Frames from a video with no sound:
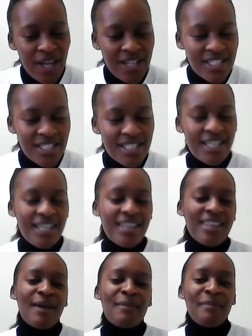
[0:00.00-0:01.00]
and just hear
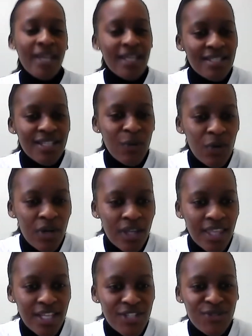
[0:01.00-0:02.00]
the amazing work
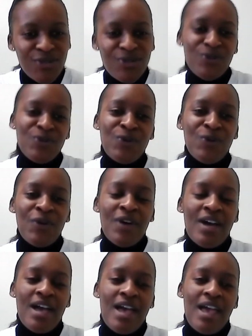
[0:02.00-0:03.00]
that you do.
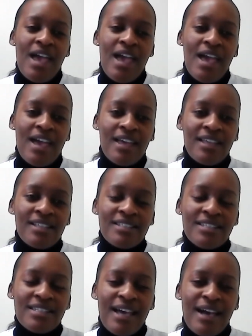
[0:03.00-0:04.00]

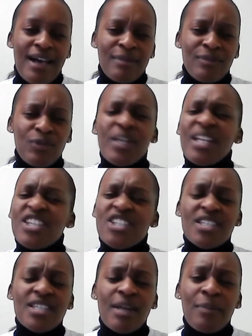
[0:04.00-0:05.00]
And really,
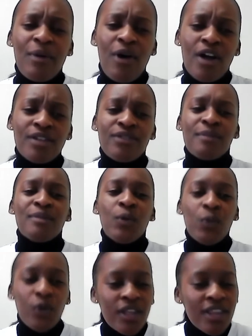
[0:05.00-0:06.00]
just apart from the
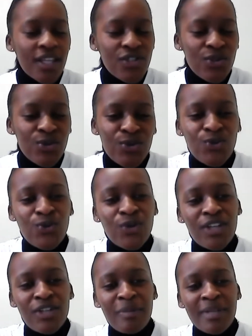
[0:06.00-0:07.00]
work that you do,
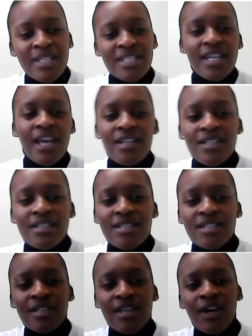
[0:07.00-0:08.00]
can you please tell
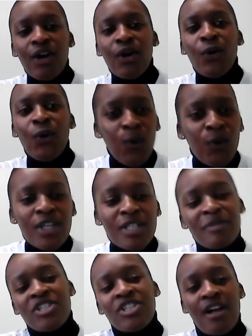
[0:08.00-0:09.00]
us who is
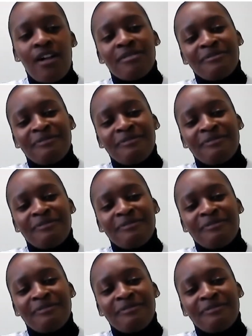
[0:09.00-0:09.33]
Michelle?